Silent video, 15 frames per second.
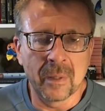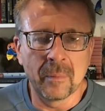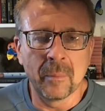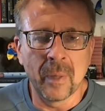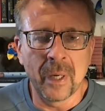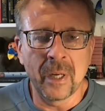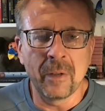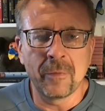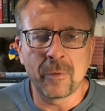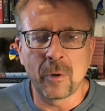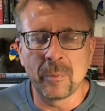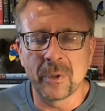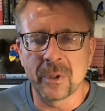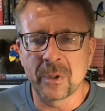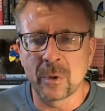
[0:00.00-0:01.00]
money
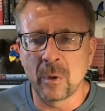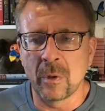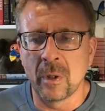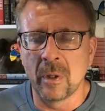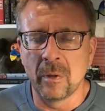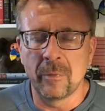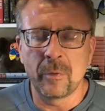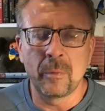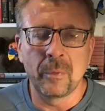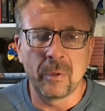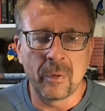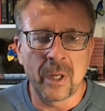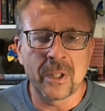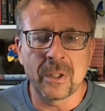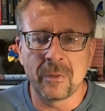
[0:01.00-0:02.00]
from the
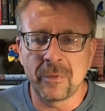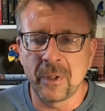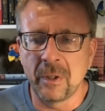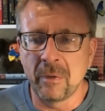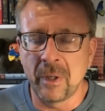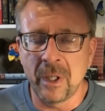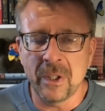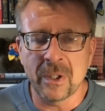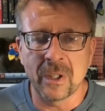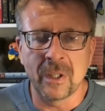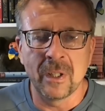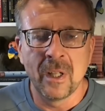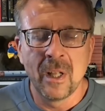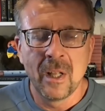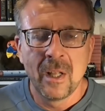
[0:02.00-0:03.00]
Russian
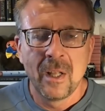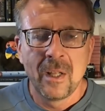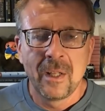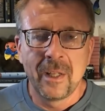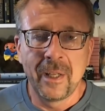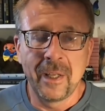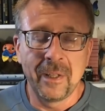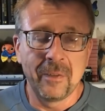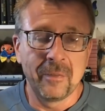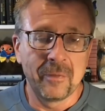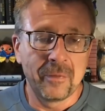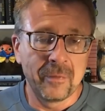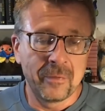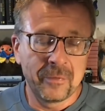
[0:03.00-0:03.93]
Federation and